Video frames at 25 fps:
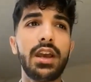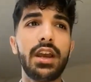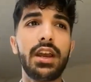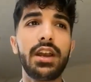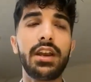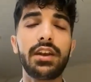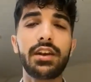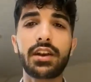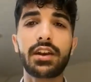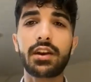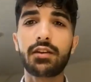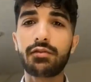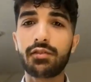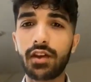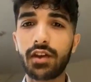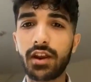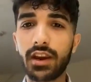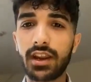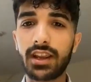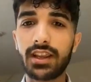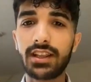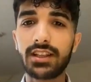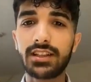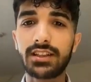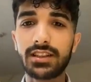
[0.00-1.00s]
interfere
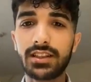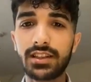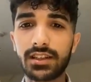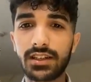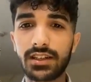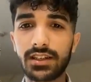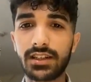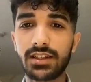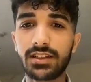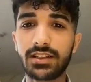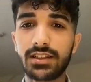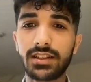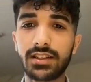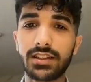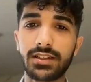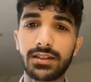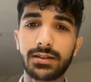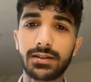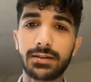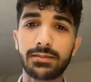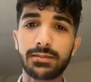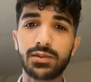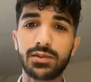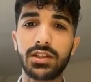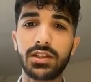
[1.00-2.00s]
in
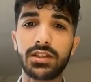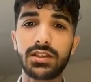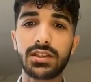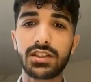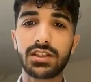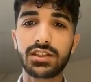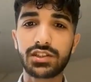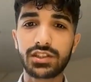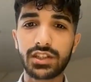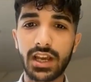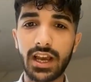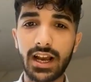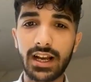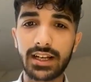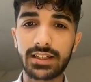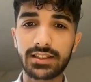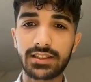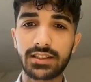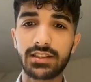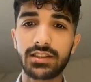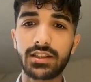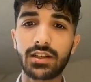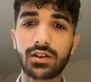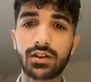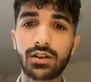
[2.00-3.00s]
the chats,
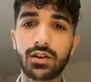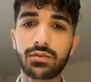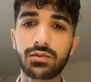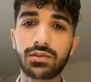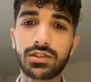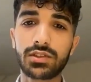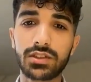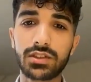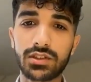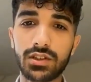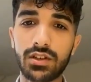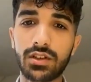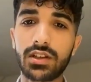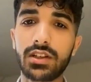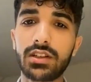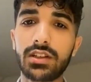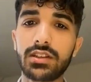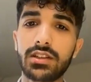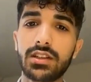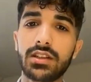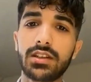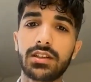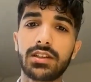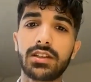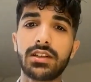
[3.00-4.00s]
in the
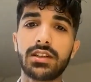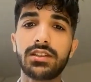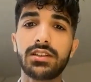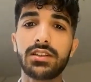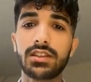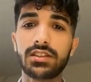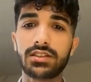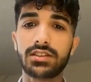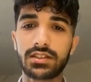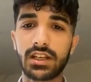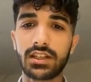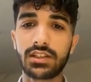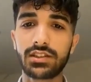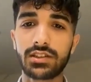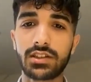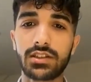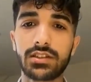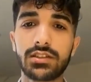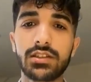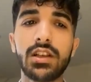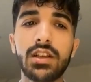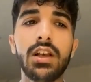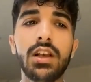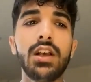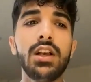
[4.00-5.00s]
conversation, in the
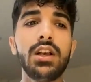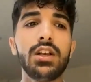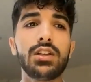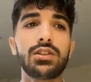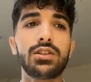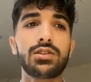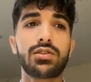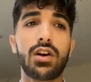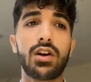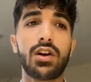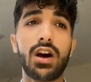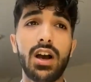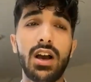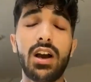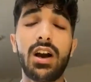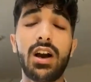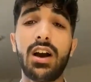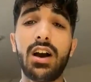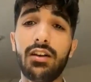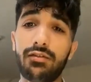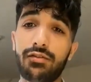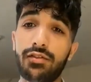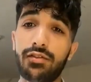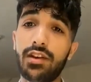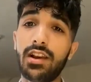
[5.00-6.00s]
session. So
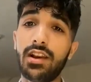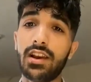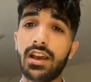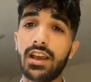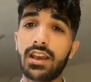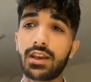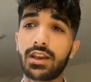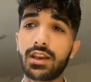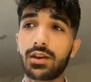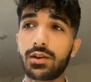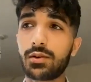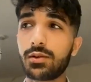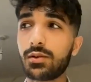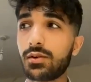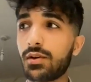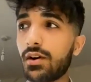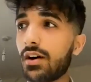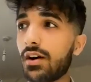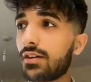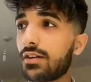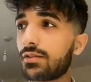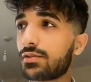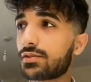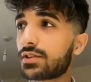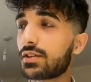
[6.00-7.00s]
I feel like
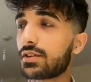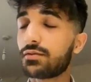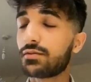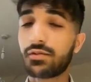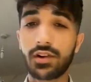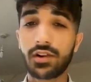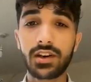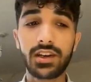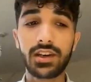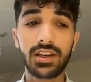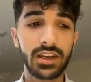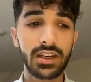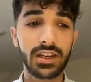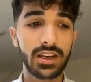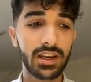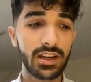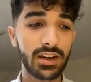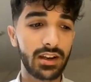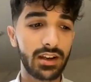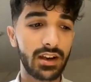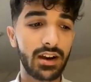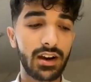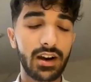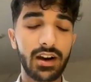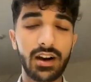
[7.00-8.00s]
after 1
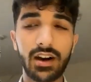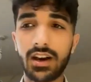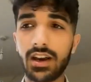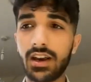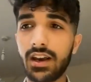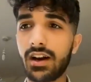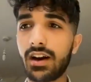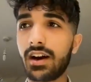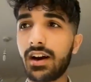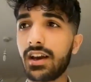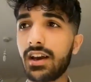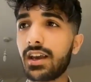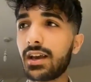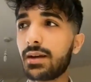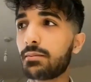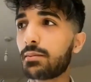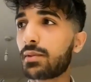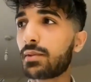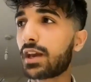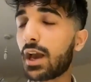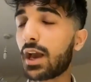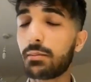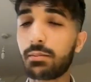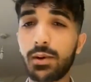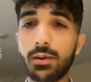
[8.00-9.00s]
year, I am
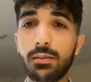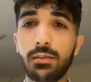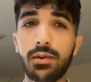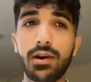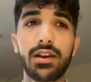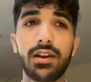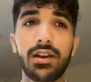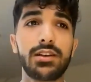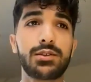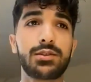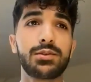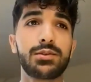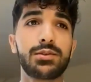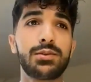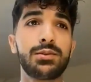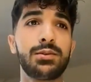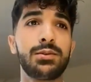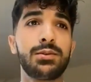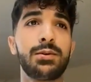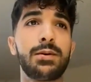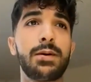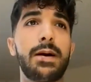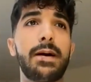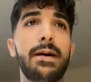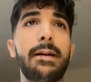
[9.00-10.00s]
capable
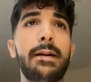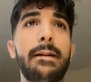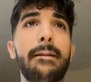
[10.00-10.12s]
to